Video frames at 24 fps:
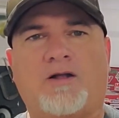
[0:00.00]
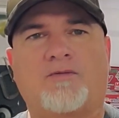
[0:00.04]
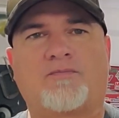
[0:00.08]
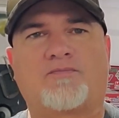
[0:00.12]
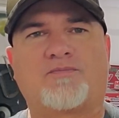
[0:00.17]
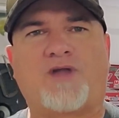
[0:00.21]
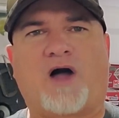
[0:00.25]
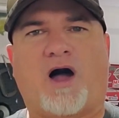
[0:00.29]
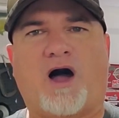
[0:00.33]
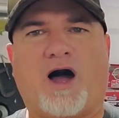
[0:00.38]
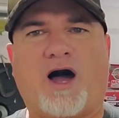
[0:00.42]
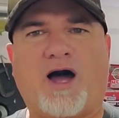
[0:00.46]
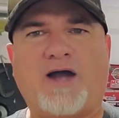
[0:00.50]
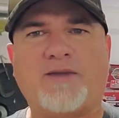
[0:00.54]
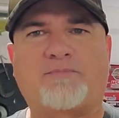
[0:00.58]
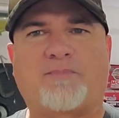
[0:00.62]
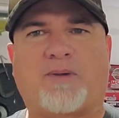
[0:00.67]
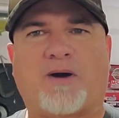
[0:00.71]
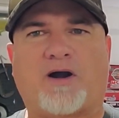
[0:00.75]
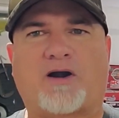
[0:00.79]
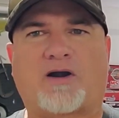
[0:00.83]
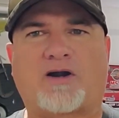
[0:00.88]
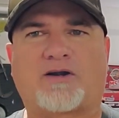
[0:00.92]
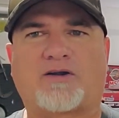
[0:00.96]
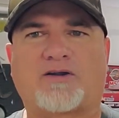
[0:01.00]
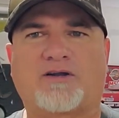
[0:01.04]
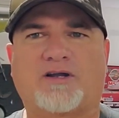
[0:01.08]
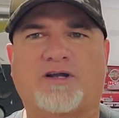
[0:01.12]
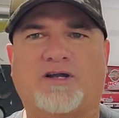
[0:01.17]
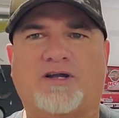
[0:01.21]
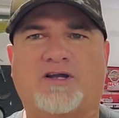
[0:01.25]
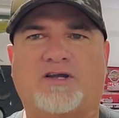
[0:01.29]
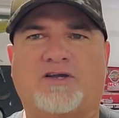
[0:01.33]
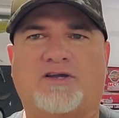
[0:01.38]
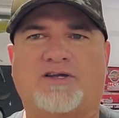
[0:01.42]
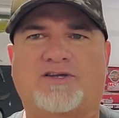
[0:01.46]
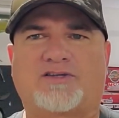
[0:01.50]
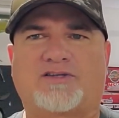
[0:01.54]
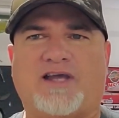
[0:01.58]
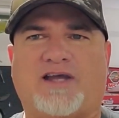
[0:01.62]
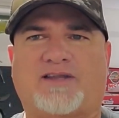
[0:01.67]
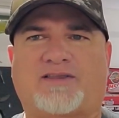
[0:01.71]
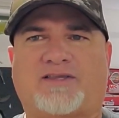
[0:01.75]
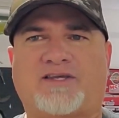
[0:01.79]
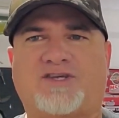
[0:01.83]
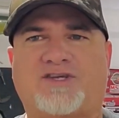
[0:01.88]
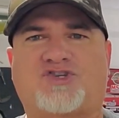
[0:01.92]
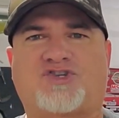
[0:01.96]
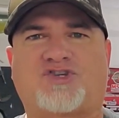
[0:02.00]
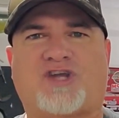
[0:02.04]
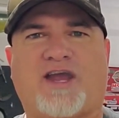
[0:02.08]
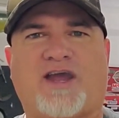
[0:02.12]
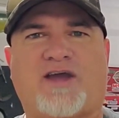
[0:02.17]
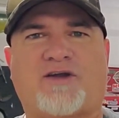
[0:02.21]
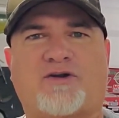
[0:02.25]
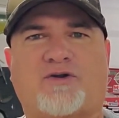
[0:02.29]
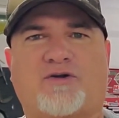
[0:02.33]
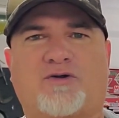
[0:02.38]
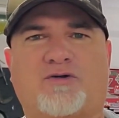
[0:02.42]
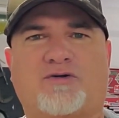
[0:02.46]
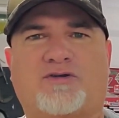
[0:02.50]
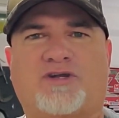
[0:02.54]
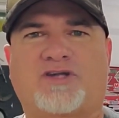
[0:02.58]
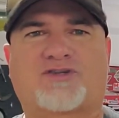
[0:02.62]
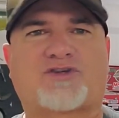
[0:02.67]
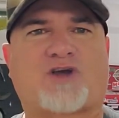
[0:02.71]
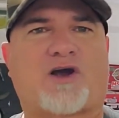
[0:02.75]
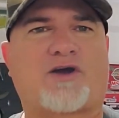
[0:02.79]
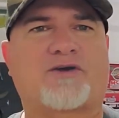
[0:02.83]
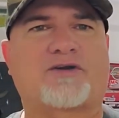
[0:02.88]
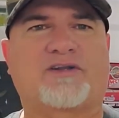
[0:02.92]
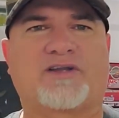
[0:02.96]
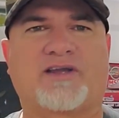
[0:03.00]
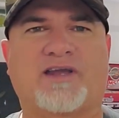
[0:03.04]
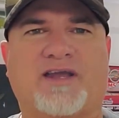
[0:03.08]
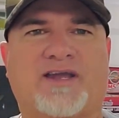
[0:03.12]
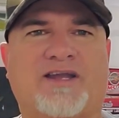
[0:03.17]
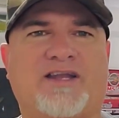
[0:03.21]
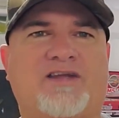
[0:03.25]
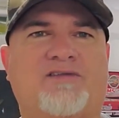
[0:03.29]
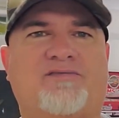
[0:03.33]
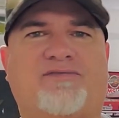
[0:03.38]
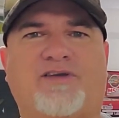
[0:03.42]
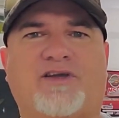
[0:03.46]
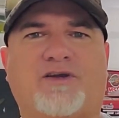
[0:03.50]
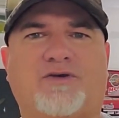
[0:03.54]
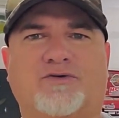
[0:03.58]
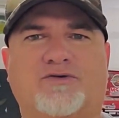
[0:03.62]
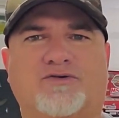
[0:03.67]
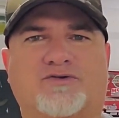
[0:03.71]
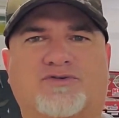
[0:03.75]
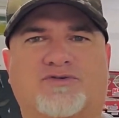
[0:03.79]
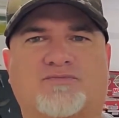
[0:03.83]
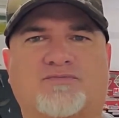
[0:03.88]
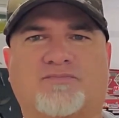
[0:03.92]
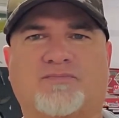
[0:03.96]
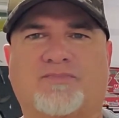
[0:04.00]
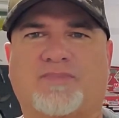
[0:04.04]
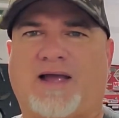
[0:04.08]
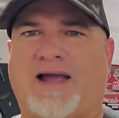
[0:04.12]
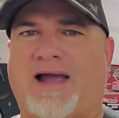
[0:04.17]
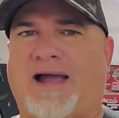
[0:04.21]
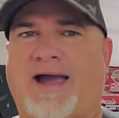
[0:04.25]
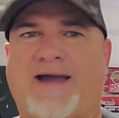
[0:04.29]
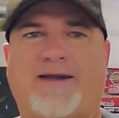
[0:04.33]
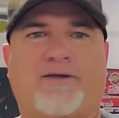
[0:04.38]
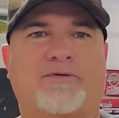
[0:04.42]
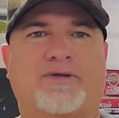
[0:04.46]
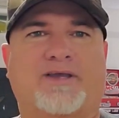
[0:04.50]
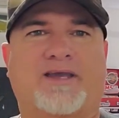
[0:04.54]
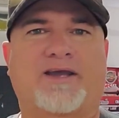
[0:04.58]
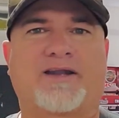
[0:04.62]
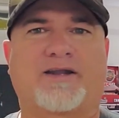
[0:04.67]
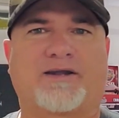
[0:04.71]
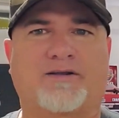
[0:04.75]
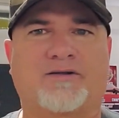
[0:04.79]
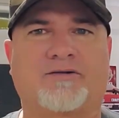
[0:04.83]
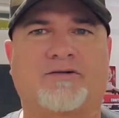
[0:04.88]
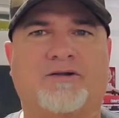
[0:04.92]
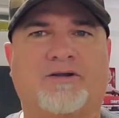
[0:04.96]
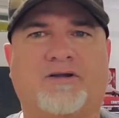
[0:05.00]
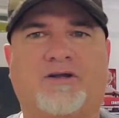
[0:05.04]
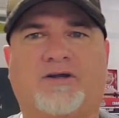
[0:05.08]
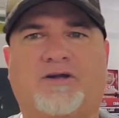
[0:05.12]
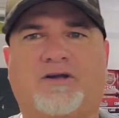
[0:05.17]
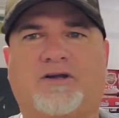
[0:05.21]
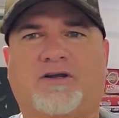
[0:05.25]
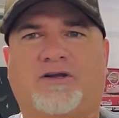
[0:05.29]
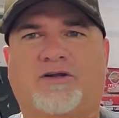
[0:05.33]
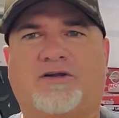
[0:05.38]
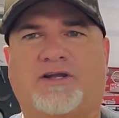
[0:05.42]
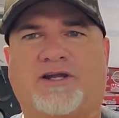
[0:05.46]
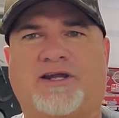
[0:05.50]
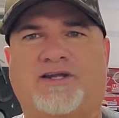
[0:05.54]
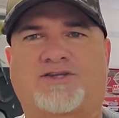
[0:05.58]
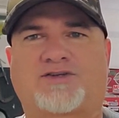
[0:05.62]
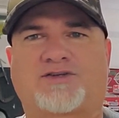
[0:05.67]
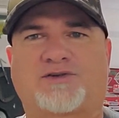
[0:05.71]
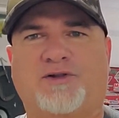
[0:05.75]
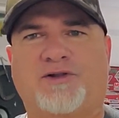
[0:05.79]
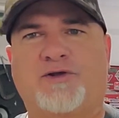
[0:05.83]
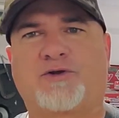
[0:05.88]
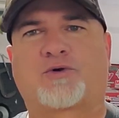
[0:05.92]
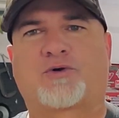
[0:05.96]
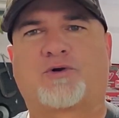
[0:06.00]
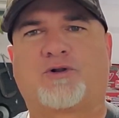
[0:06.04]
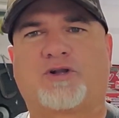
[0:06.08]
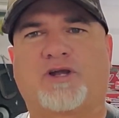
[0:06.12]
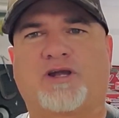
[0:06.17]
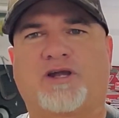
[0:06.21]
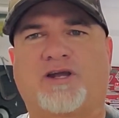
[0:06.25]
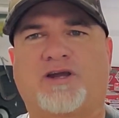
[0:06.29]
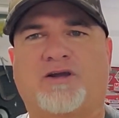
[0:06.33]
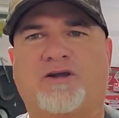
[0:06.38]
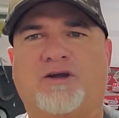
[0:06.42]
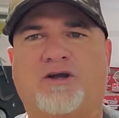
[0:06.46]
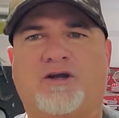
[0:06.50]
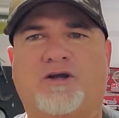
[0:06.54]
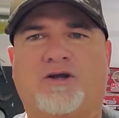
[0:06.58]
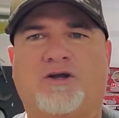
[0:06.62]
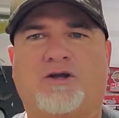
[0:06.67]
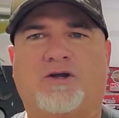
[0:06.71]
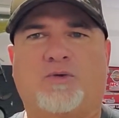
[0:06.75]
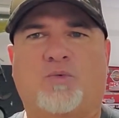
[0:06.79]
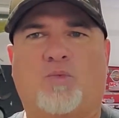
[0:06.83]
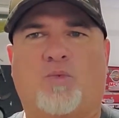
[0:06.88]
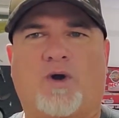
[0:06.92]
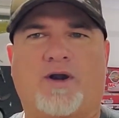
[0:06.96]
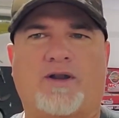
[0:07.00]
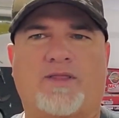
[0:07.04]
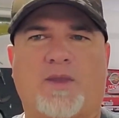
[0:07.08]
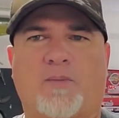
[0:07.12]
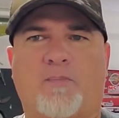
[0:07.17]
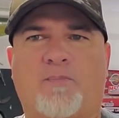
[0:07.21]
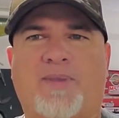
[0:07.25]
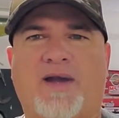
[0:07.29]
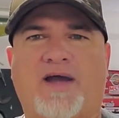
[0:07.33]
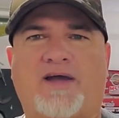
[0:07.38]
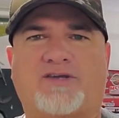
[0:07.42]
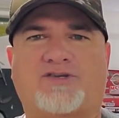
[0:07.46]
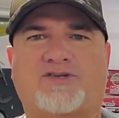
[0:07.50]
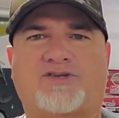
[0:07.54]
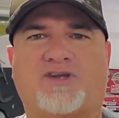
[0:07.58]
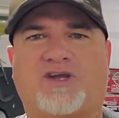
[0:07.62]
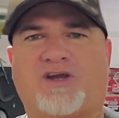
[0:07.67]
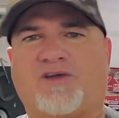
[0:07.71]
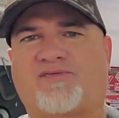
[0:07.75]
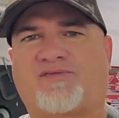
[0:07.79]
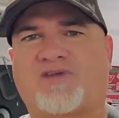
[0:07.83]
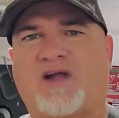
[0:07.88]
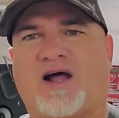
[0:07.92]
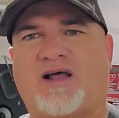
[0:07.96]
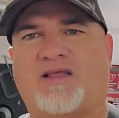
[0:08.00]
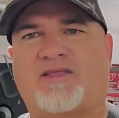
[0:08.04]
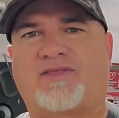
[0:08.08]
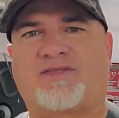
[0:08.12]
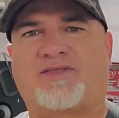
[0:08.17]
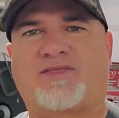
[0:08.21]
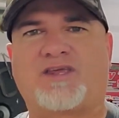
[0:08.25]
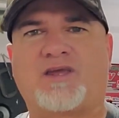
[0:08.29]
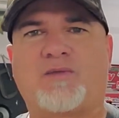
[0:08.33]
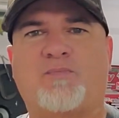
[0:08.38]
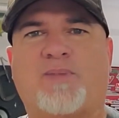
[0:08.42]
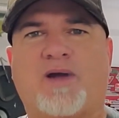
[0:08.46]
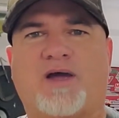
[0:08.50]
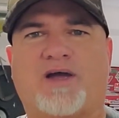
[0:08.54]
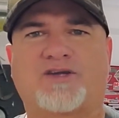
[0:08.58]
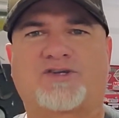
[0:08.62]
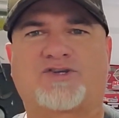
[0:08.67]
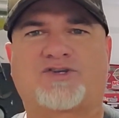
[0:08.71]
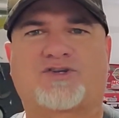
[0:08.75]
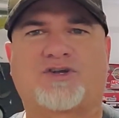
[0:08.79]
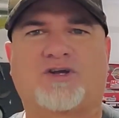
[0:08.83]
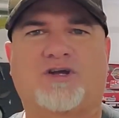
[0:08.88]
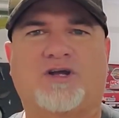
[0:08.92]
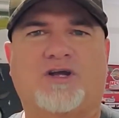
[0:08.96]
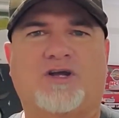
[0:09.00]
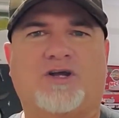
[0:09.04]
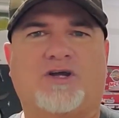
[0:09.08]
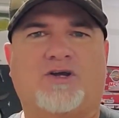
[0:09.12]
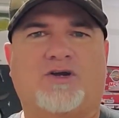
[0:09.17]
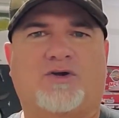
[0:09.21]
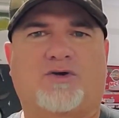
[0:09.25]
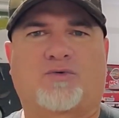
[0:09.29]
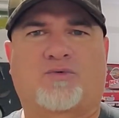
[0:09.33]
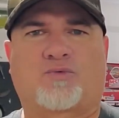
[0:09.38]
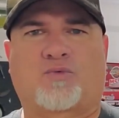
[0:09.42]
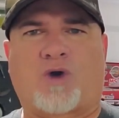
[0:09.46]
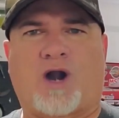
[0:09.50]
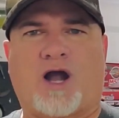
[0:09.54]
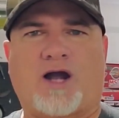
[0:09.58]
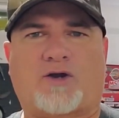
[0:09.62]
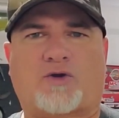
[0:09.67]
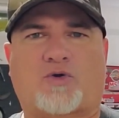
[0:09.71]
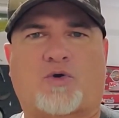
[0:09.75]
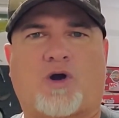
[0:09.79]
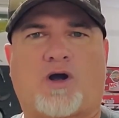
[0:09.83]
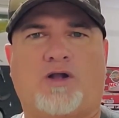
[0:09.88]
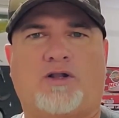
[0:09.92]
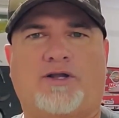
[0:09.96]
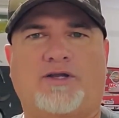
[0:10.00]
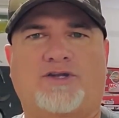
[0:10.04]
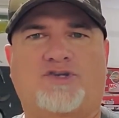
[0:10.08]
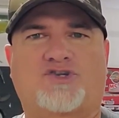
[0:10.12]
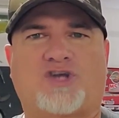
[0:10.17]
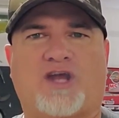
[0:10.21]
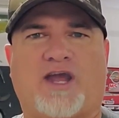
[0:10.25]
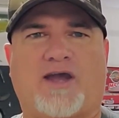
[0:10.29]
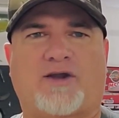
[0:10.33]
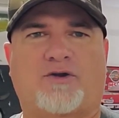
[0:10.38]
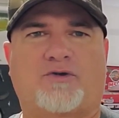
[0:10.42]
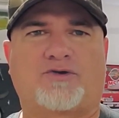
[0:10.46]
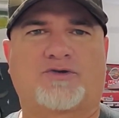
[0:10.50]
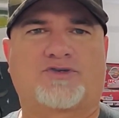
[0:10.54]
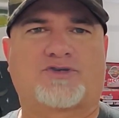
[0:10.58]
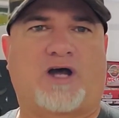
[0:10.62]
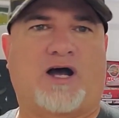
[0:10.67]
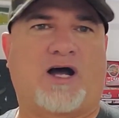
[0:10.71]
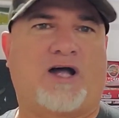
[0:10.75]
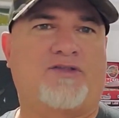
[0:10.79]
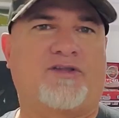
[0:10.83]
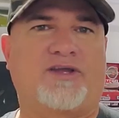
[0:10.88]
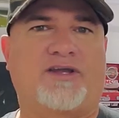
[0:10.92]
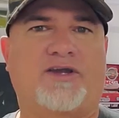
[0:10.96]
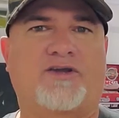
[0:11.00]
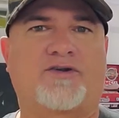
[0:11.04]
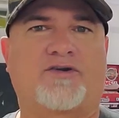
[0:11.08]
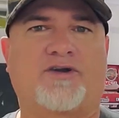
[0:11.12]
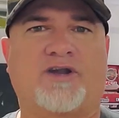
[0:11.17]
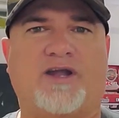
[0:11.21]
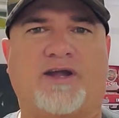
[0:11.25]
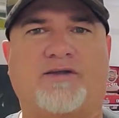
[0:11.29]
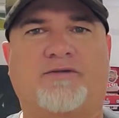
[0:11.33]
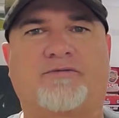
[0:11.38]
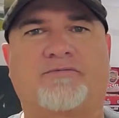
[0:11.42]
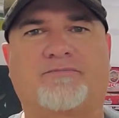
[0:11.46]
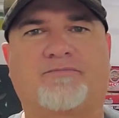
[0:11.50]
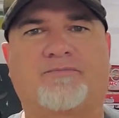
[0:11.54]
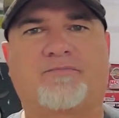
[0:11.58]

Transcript: The odd part is that this channel gets hardly any views. I don't get it. It's literally one of the best, if not the best, rock crawling channels on the internet.